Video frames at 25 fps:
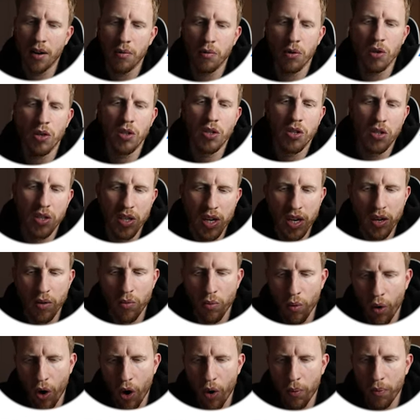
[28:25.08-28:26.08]
and I'm going to see
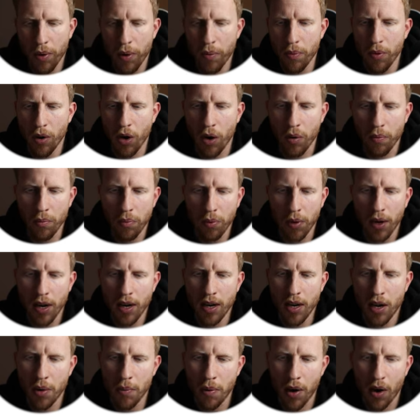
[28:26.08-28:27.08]
what are people
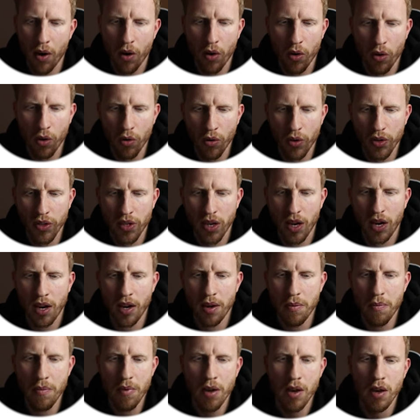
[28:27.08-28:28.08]
complaining about all the
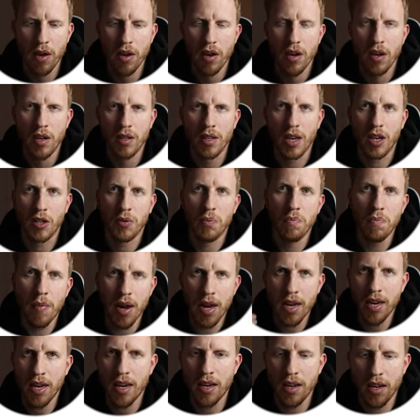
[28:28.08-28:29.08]
time that's
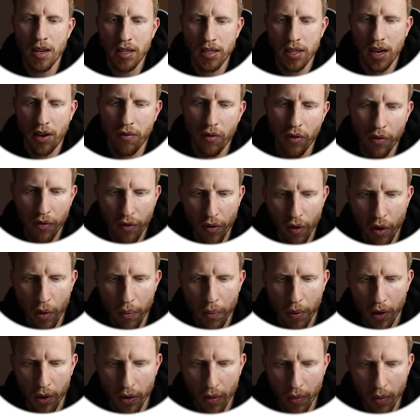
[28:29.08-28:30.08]
making this have a
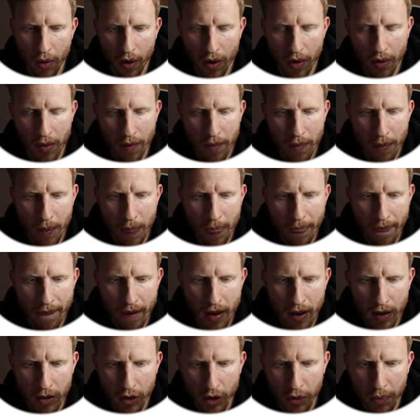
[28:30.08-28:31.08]
4.1.
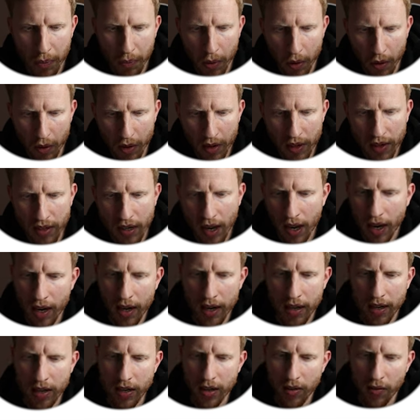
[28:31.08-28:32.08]
So it's poorly
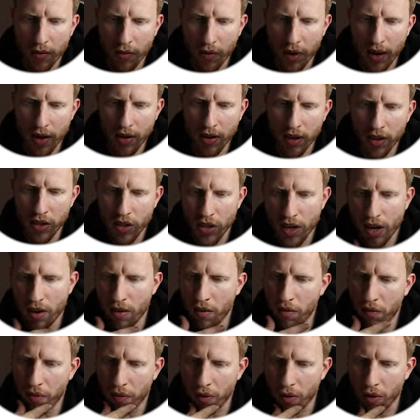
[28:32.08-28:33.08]
designed, fatal
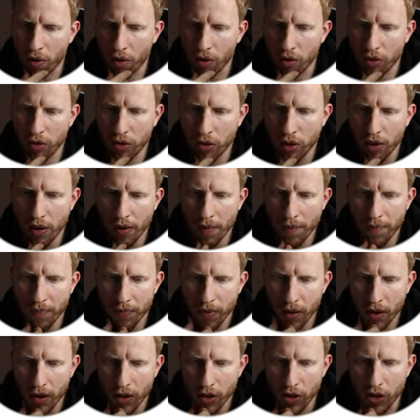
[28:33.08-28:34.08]
engineering flaws.
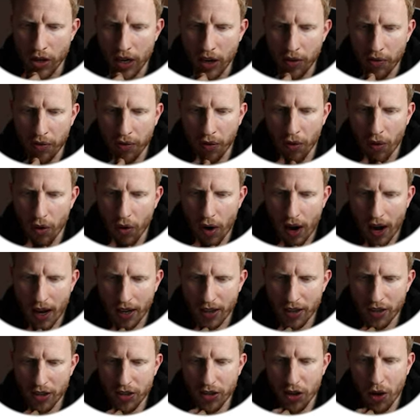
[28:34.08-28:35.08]
You need four
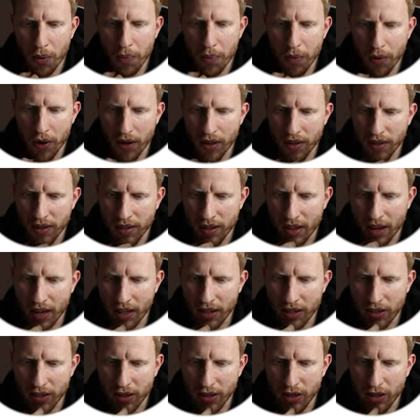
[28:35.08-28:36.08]
hands to operate the
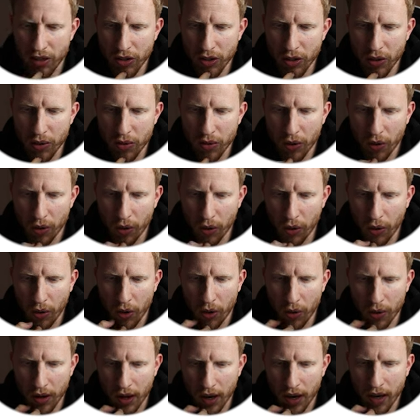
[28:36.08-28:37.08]
slicer, two to hold.
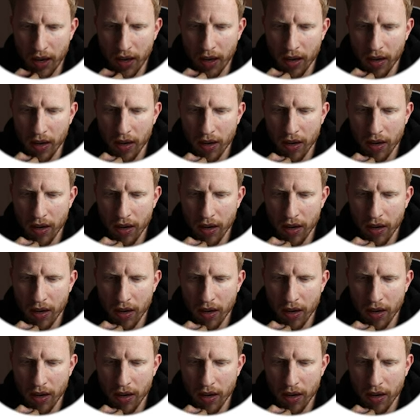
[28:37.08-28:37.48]
Okay.